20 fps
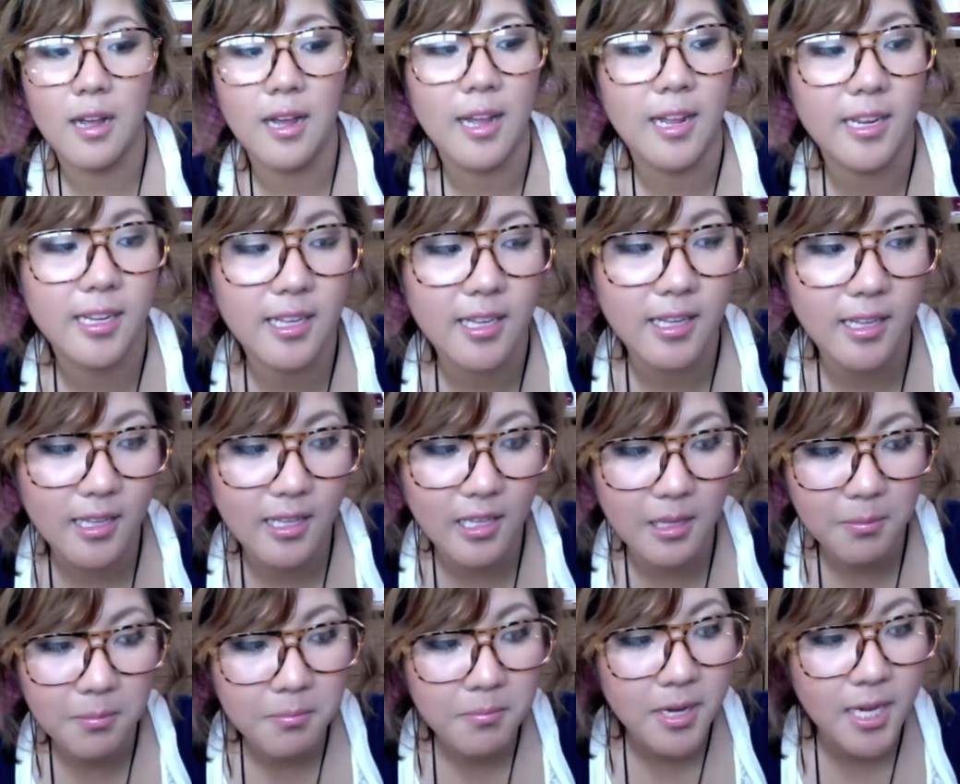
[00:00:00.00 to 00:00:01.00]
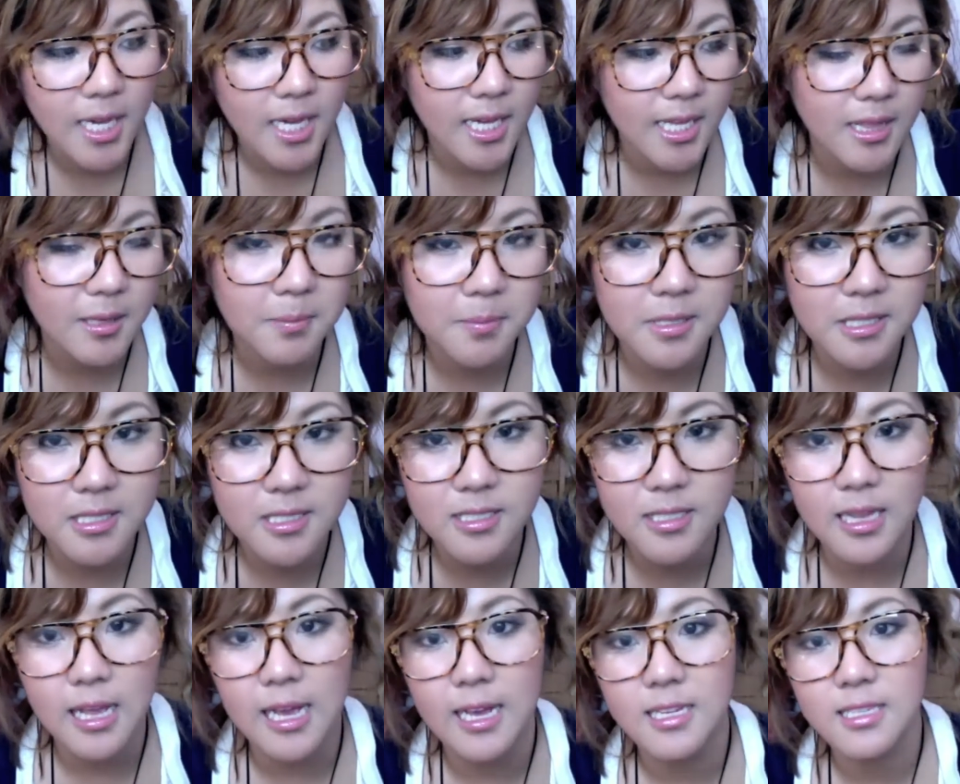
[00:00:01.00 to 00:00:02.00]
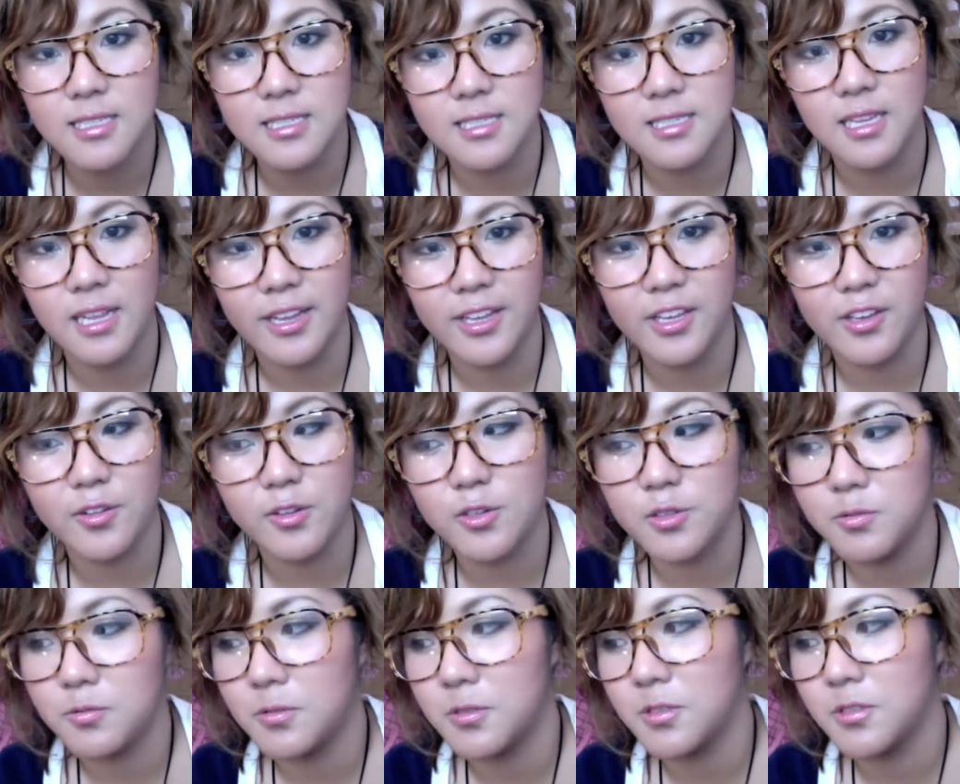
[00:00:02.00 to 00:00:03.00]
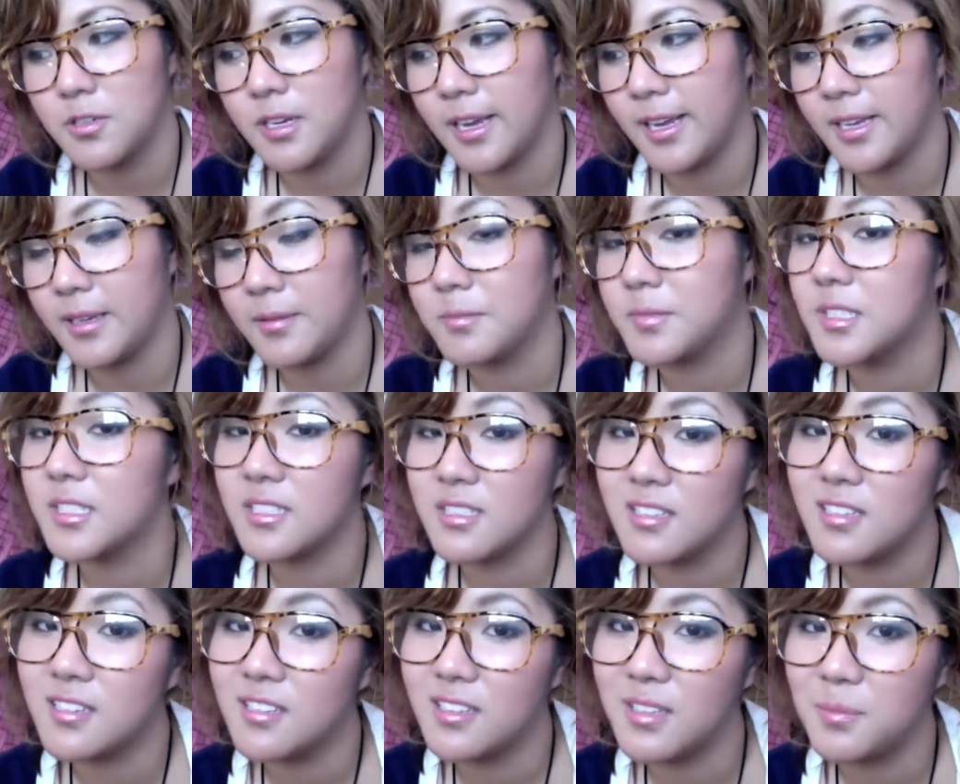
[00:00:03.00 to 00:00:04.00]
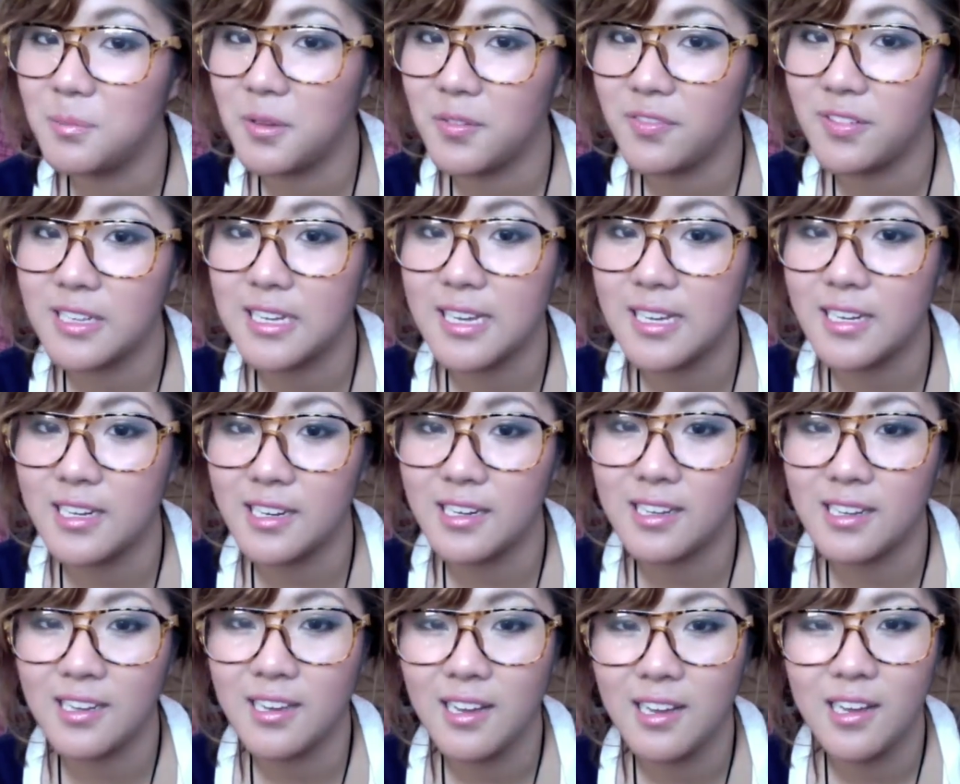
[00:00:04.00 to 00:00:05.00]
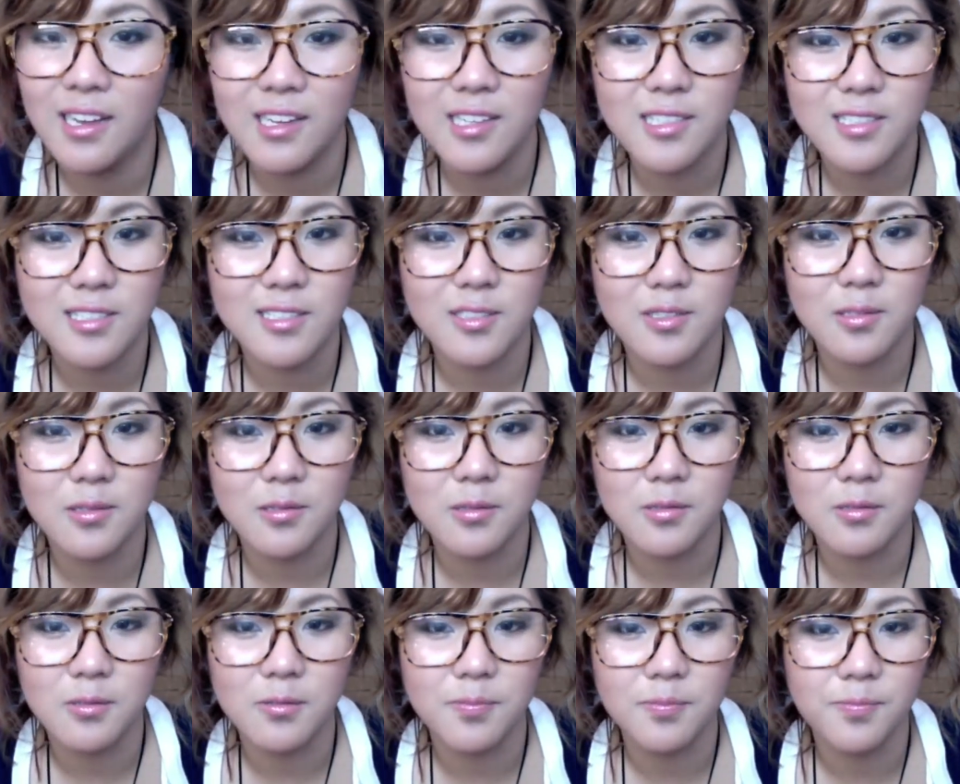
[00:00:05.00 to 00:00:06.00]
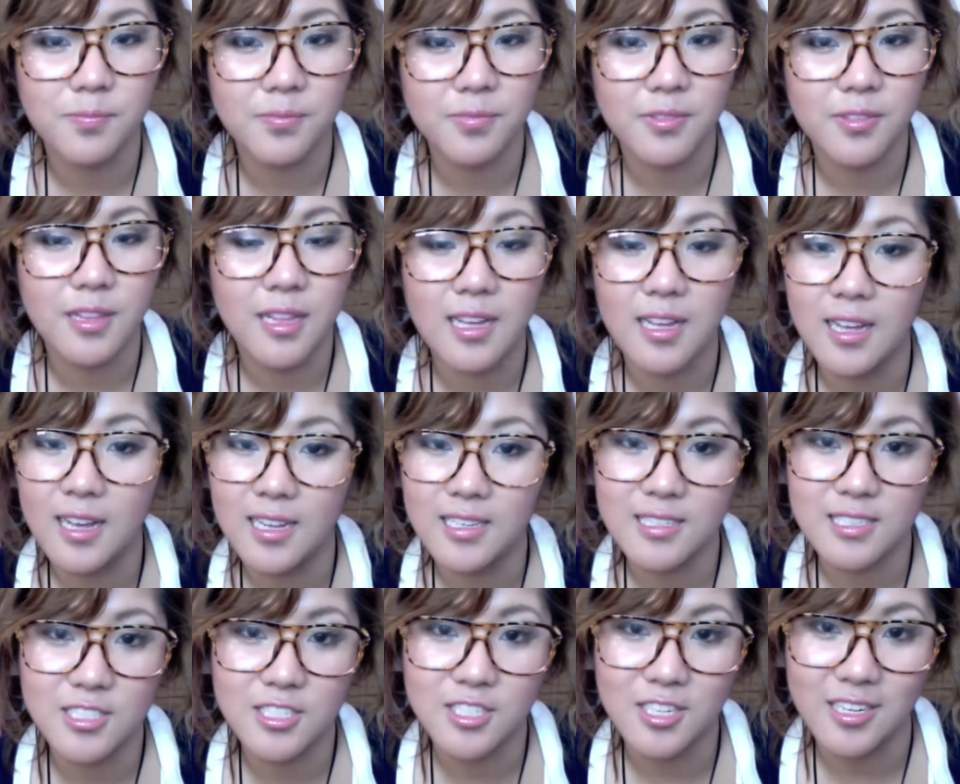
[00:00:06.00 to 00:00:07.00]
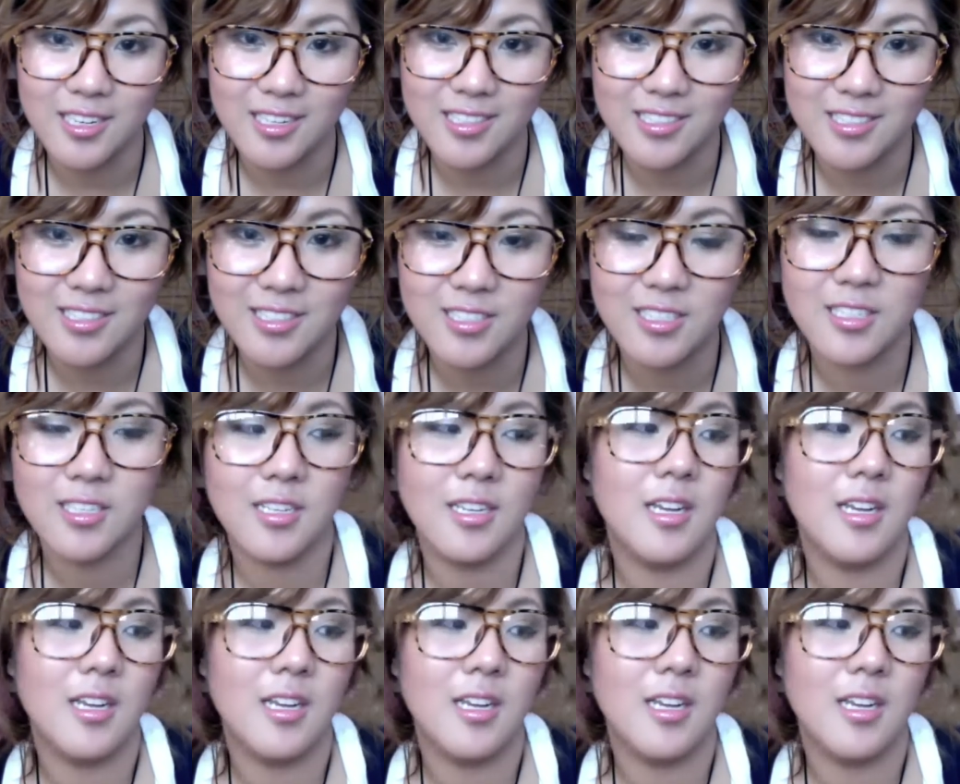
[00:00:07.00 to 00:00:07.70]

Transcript: I keep my lippies last like usual. I'm still a lippy fanatic, so that hasn't changed.